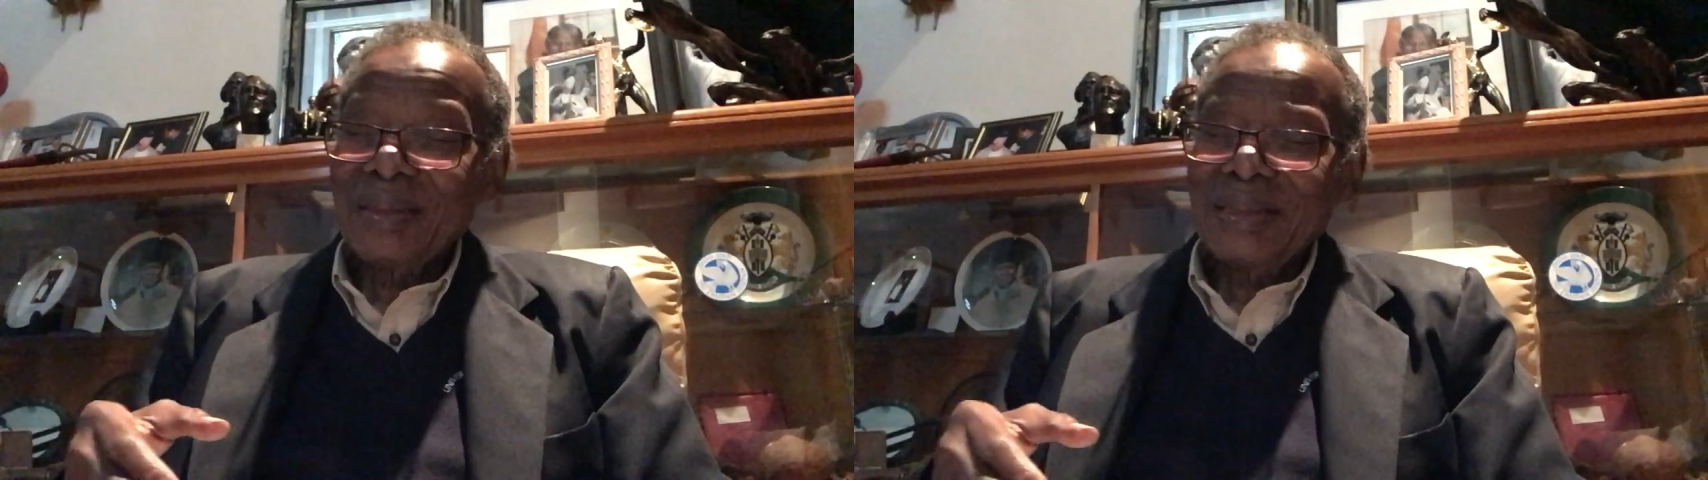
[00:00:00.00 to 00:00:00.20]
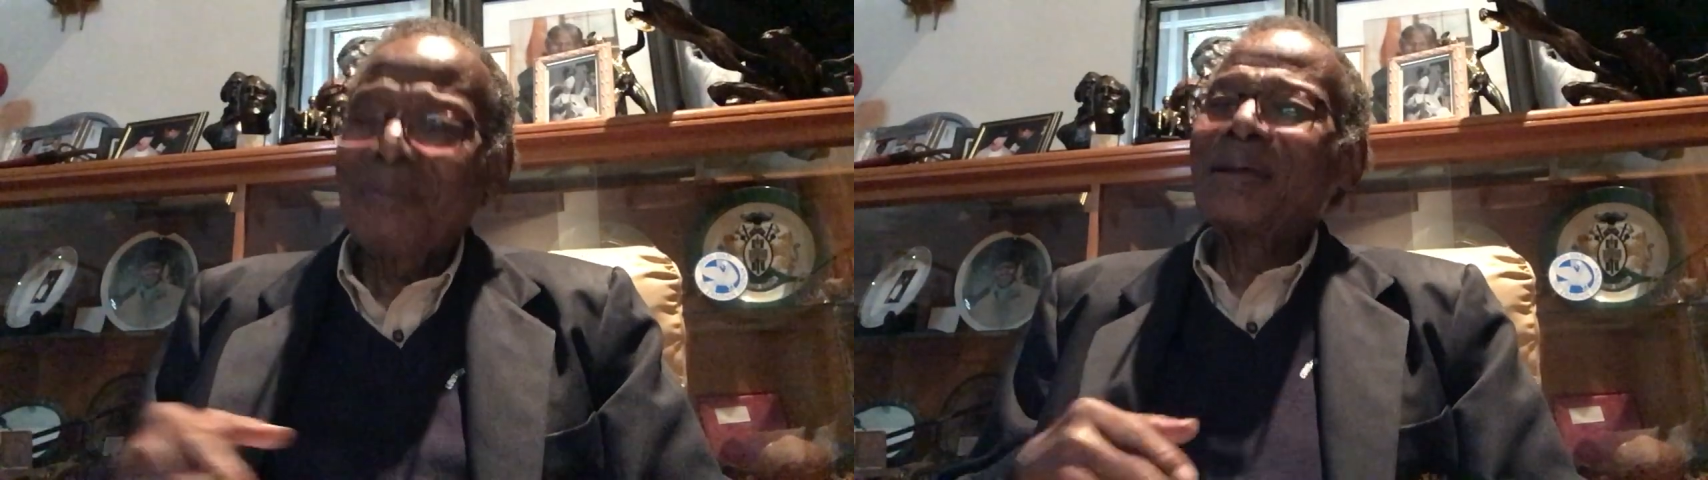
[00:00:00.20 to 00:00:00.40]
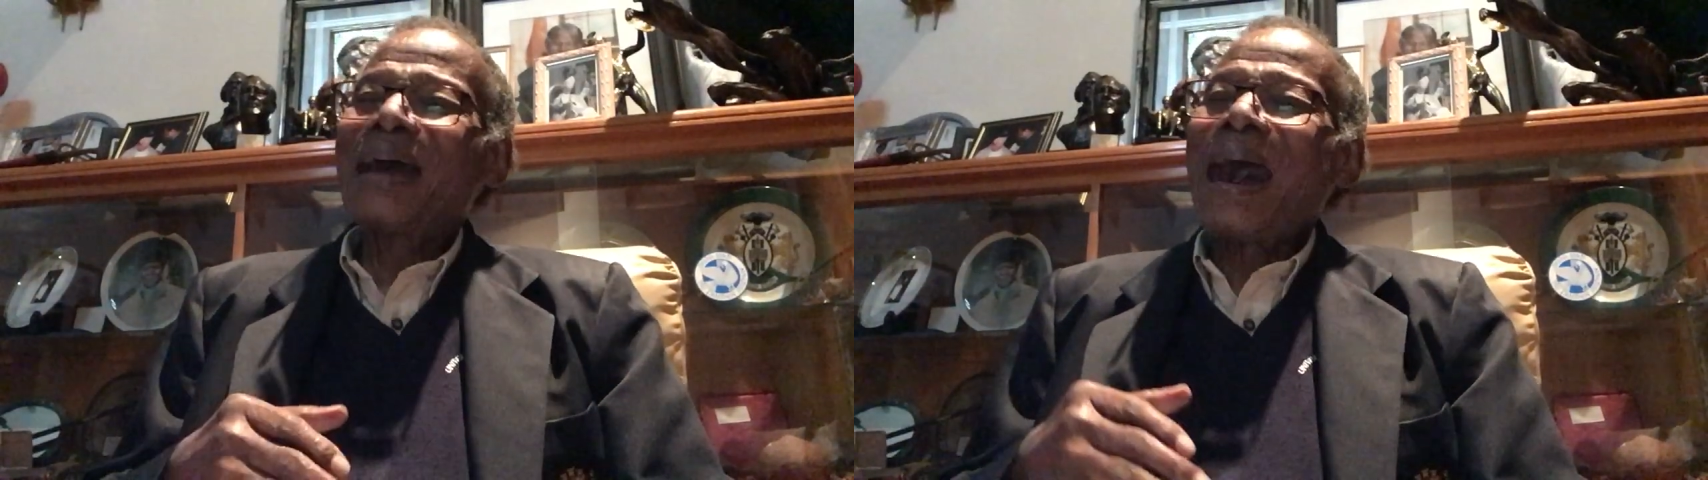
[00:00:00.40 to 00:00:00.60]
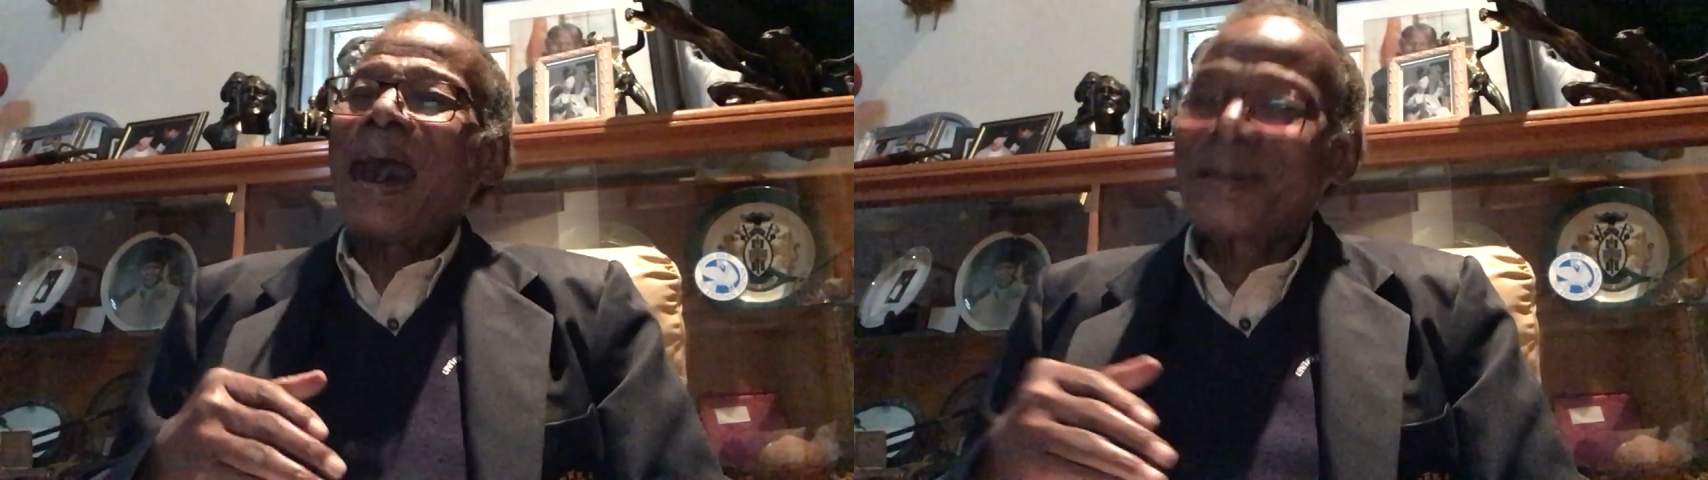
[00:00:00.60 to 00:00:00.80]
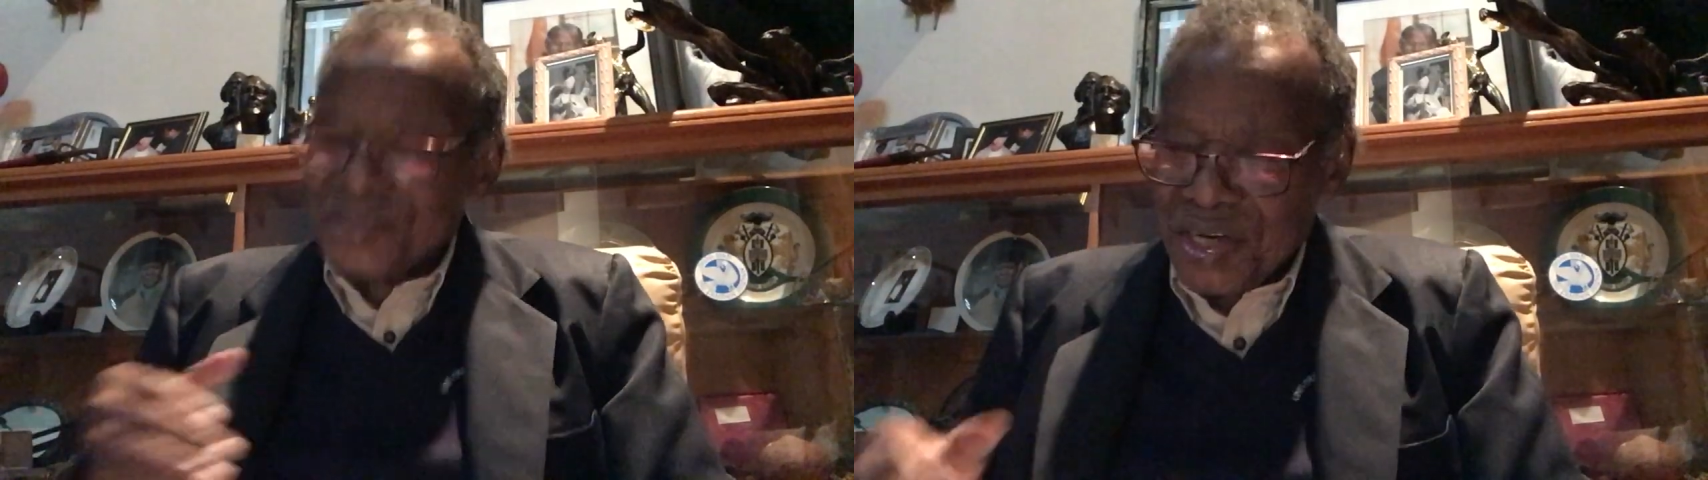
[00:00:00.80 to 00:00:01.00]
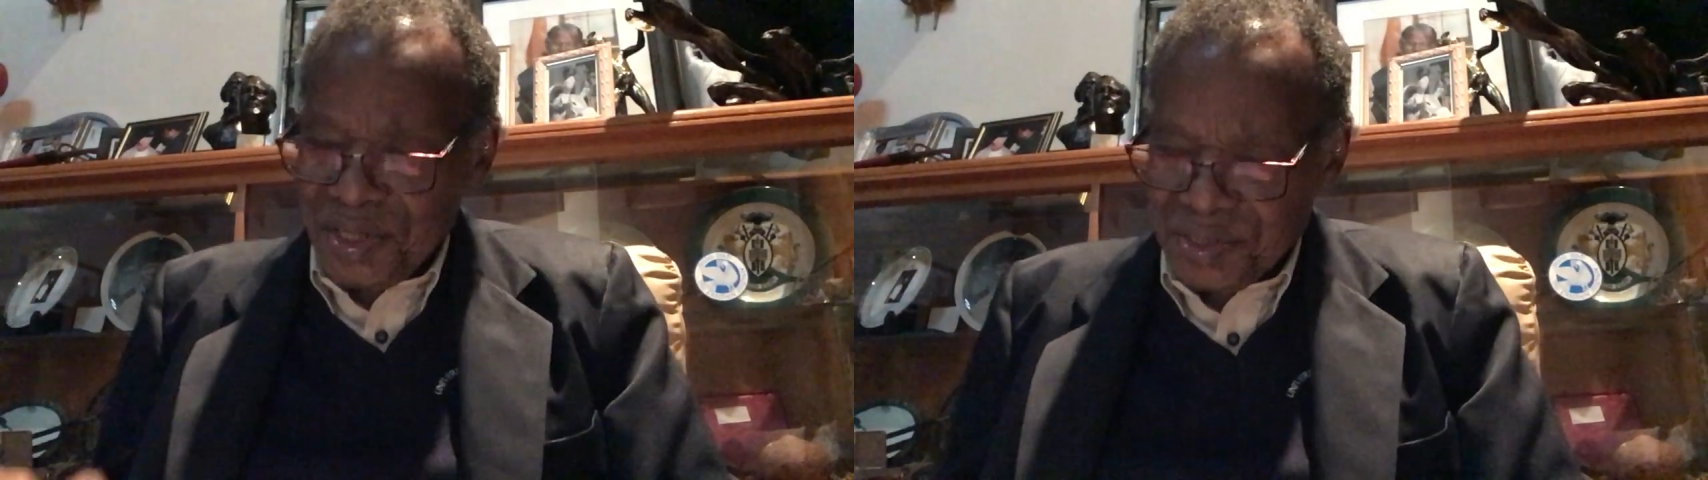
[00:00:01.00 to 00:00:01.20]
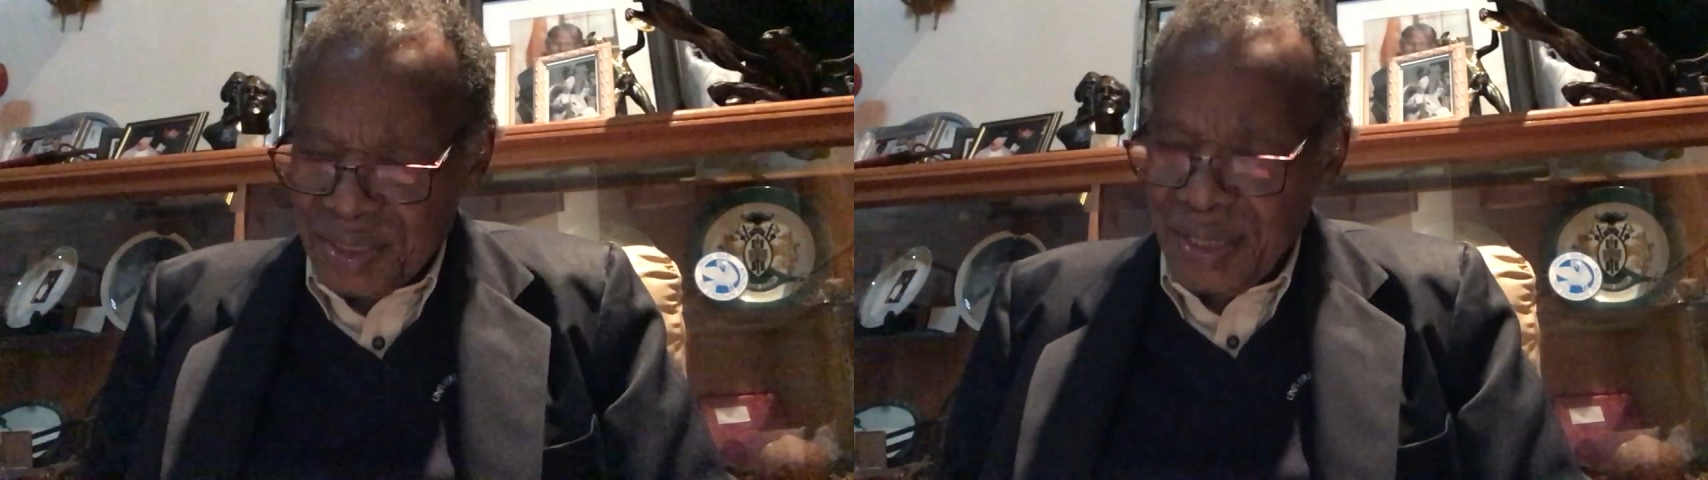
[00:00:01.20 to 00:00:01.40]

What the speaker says: There were hundreds,